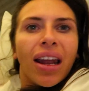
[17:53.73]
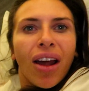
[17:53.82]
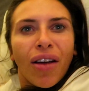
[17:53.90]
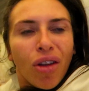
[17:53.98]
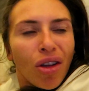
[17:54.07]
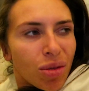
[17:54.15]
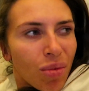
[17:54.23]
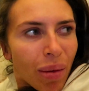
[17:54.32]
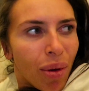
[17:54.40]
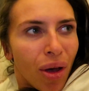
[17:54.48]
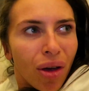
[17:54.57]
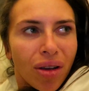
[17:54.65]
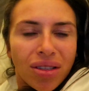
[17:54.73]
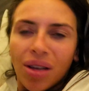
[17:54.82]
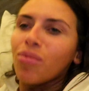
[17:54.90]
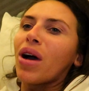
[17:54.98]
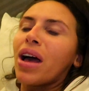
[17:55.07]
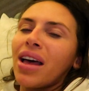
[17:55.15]
And I've lost my book
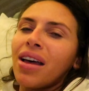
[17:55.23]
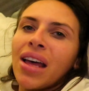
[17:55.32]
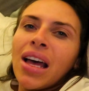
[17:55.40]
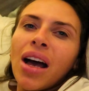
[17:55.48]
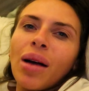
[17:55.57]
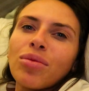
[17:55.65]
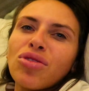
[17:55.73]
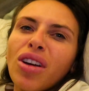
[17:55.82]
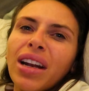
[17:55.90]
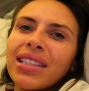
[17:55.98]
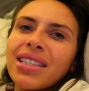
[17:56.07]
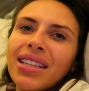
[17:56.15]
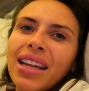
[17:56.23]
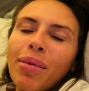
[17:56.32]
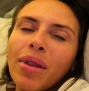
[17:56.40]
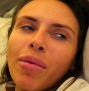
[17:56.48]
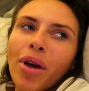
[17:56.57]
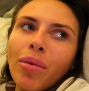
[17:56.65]
somewhere. I'm struggling to sleep
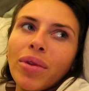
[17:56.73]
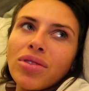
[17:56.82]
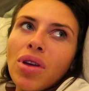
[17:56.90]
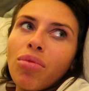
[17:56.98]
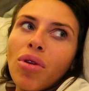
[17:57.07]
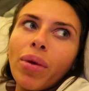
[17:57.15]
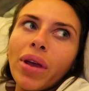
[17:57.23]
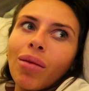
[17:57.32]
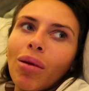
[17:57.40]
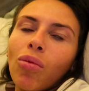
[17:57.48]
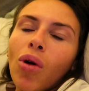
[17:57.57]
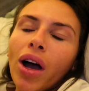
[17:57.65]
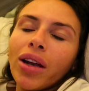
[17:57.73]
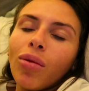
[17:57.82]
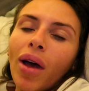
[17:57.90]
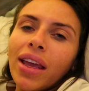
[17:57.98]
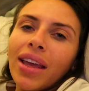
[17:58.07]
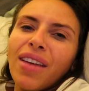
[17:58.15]
at the moment, so I'm probably going to be wide
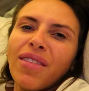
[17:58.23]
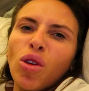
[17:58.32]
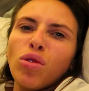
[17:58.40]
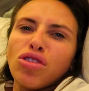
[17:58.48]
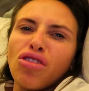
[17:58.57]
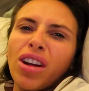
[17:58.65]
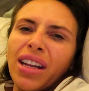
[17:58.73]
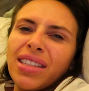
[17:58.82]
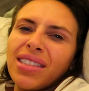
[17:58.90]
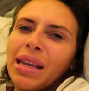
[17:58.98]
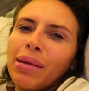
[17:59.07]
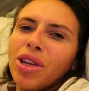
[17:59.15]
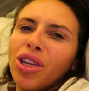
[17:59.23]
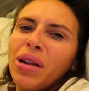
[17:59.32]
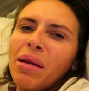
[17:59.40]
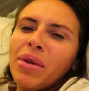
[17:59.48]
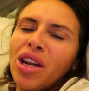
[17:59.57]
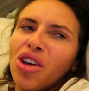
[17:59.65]
awake. If you're struggling to sleep, can you
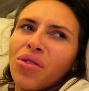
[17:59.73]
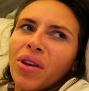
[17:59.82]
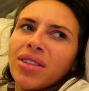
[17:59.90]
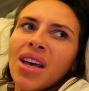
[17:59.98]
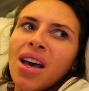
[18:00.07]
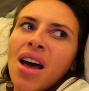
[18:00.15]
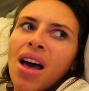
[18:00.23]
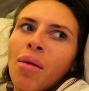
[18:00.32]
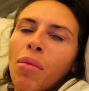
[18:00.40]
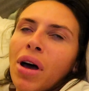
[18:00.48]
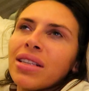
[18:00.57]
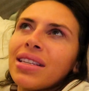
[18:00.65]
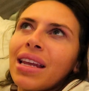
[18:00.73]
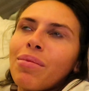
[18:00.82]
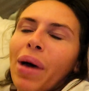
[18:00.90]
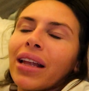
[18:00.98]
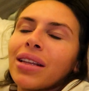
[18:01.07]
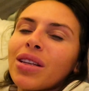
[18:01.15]
let me know? Because my sleep
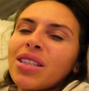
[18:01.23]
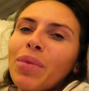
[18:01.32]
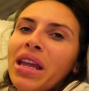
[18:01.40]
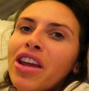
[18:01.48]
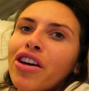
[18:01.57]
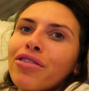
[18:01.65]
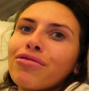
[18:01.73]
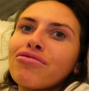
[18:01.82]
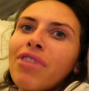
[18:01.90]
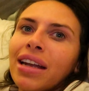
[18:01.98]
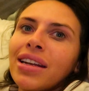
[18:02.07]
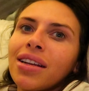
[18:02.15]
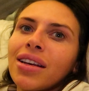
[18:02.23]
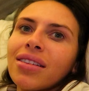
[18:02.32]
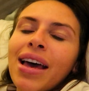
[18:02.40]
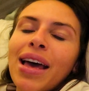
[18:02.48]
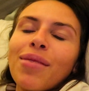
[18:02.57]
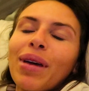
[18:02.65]
pattern has been horrendous.